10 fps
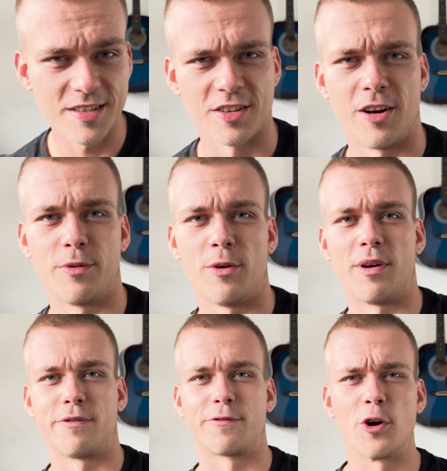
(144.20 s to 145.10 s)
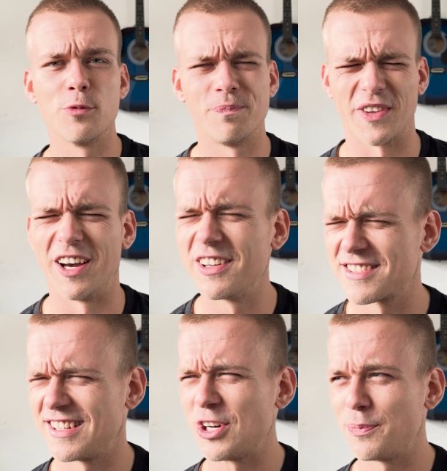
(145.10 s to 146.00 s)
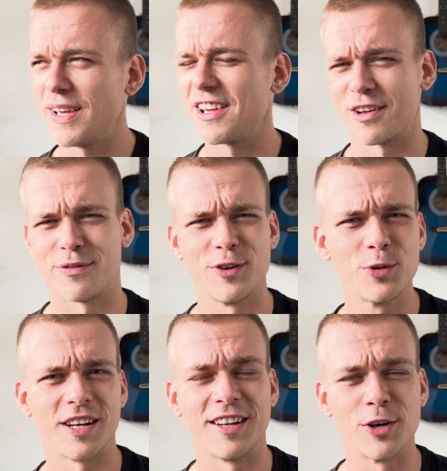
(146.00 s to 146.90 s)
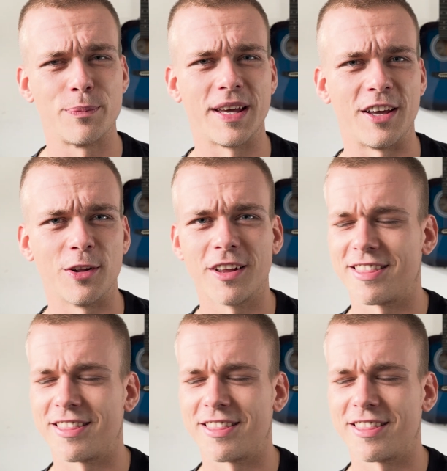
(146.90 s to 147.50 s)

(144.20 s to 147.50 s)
Sorry bro, my throat hurts a little bit and I feel a little bit ill.